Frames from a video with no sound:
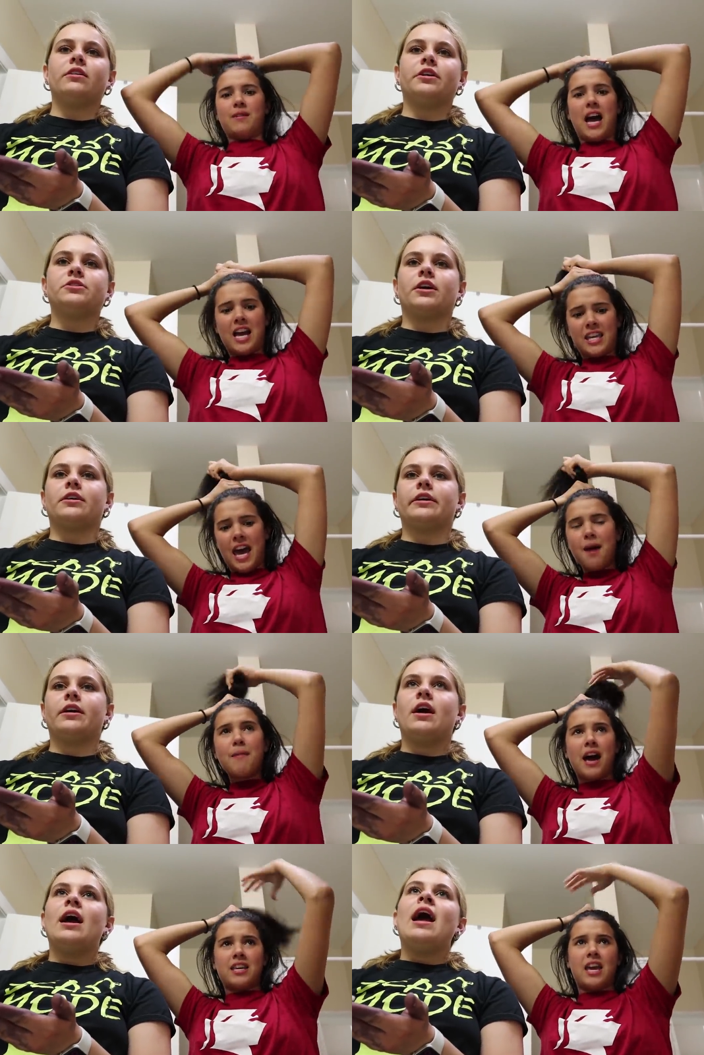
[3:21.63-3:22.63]
Speaker 1: I am. I
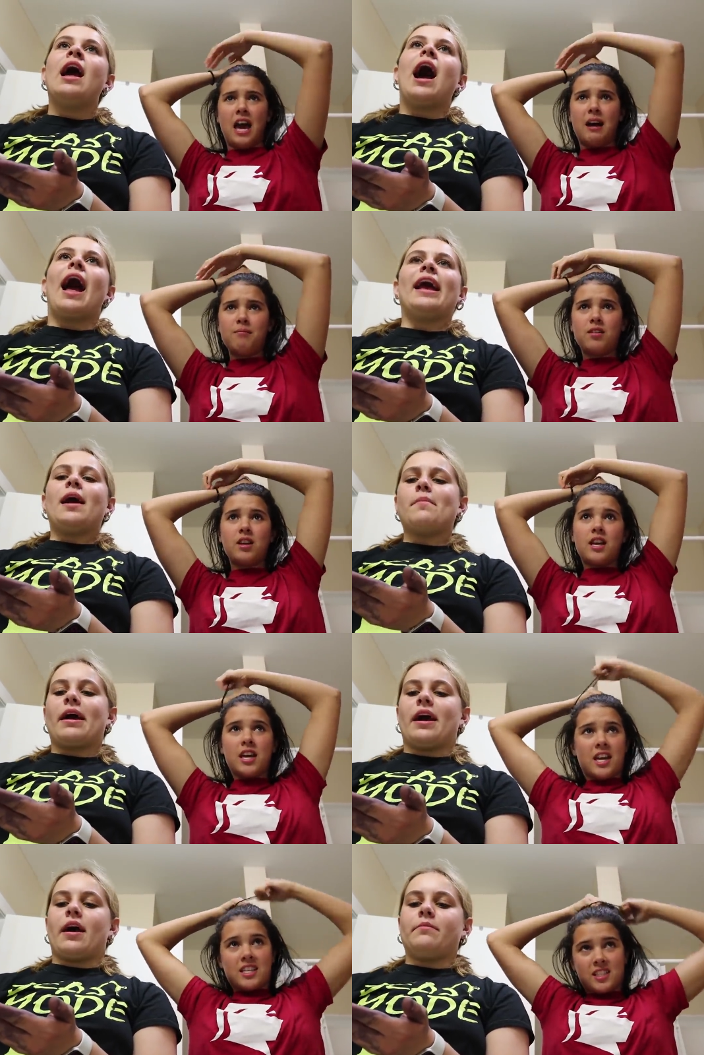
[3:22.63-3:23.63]
am. I am. I am. I
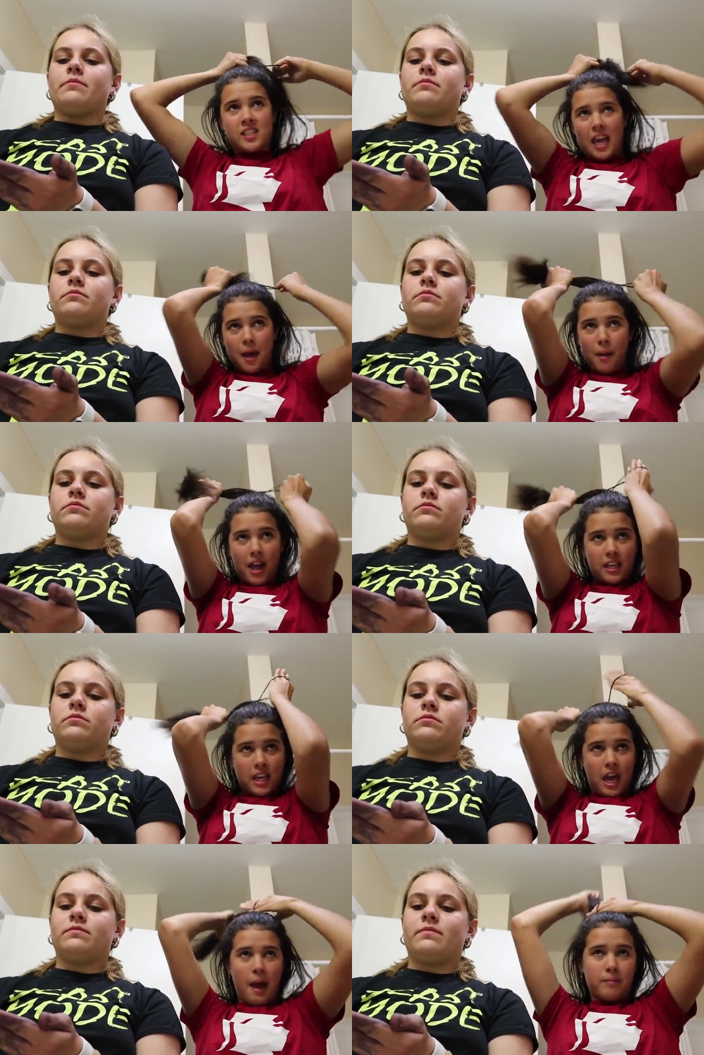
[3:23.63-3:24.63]
am. Sam. I
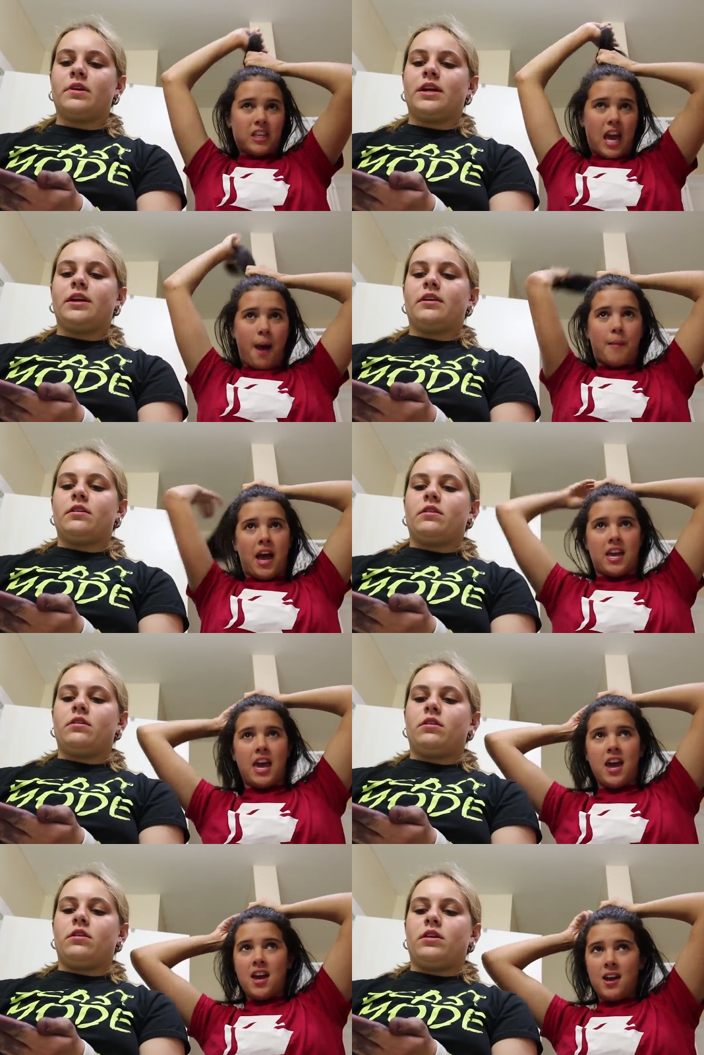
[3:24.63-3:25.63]
am. Yam. I
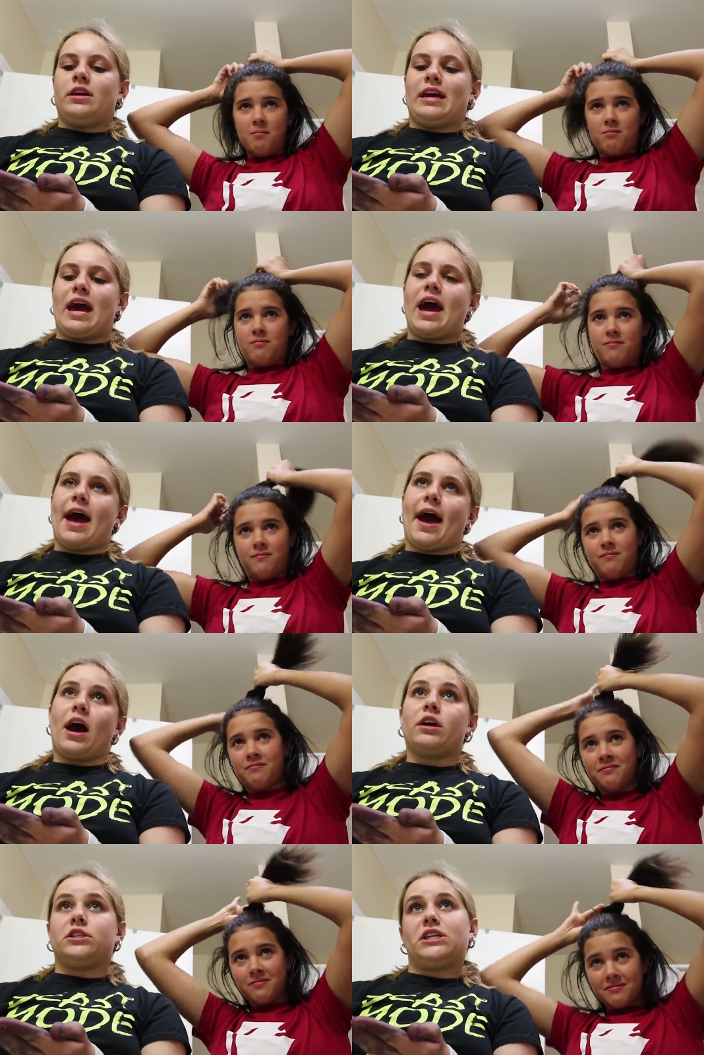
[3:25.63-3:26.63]
am.
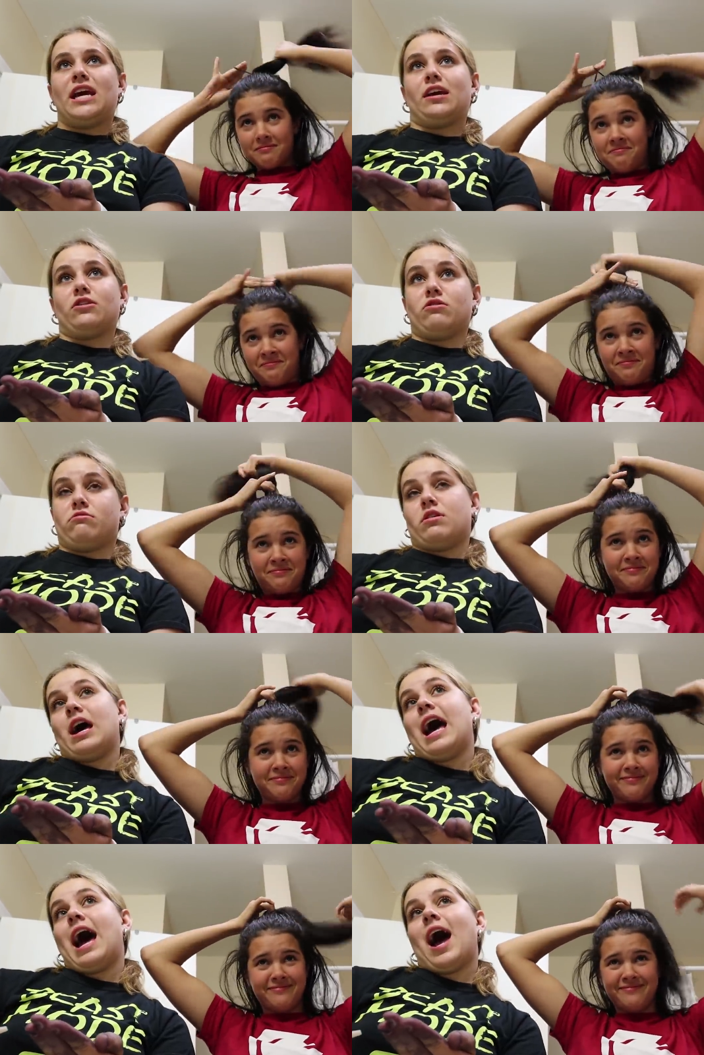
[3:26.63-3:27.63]
Yeah. Take
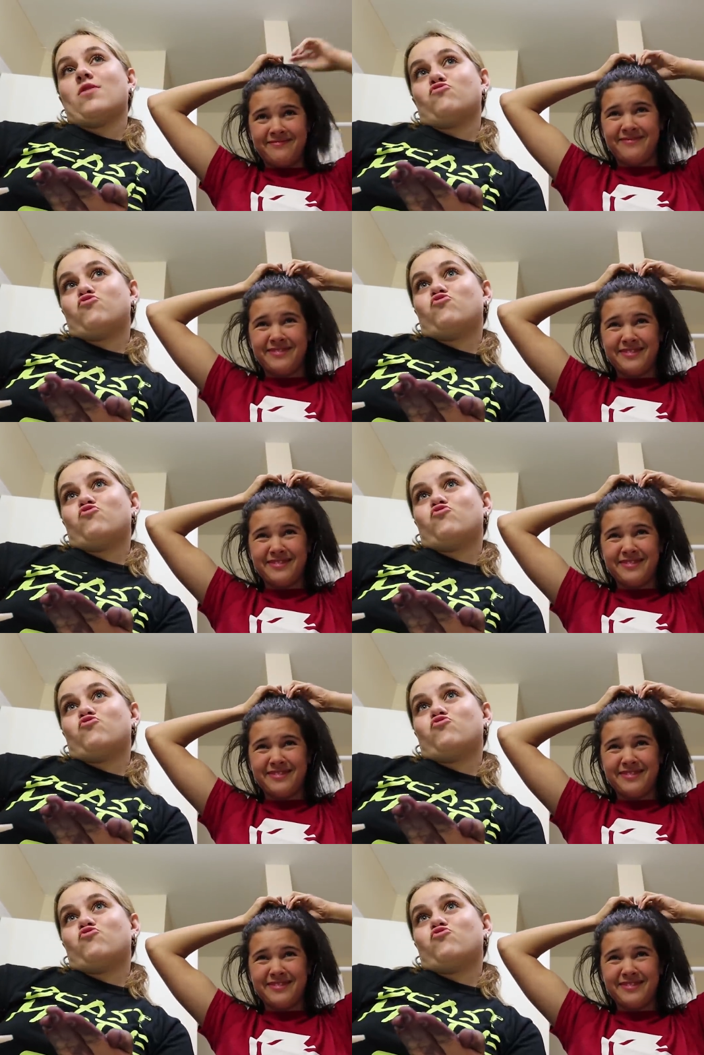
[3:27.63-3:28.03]
Speaker 2: that.